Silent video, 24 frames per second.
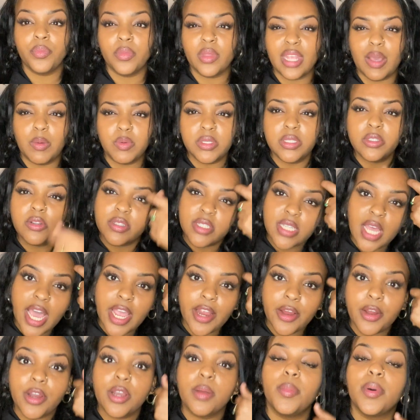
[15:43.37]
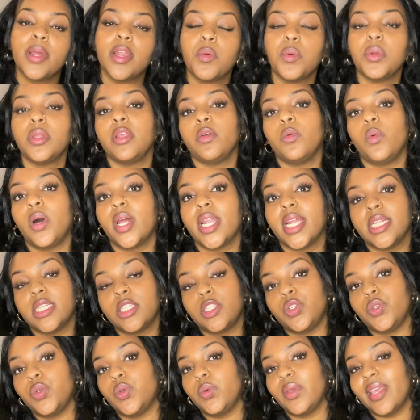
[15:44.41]
I was a little tired, but I really wanted
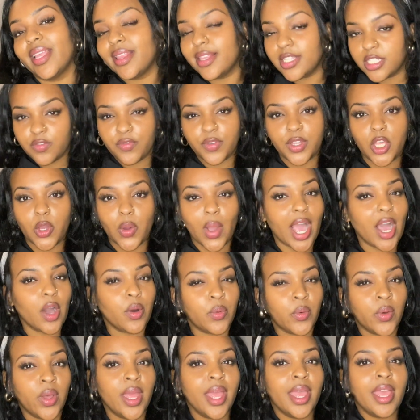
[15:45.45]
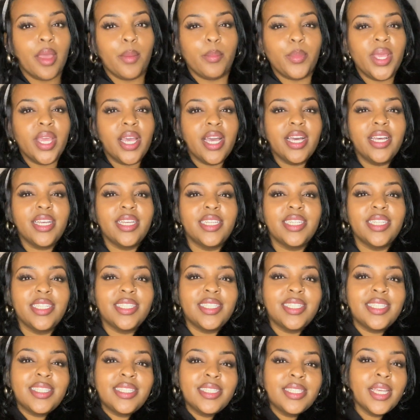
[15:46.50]
to get this video out
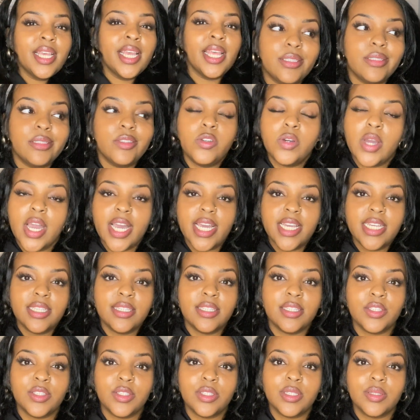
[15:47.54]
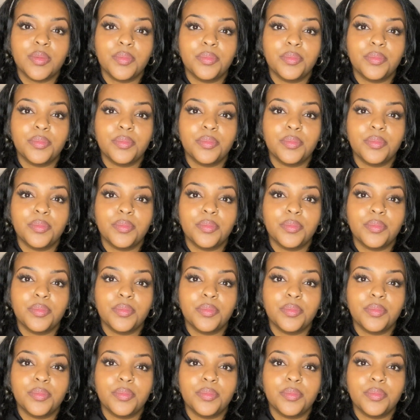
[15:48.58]
because you guys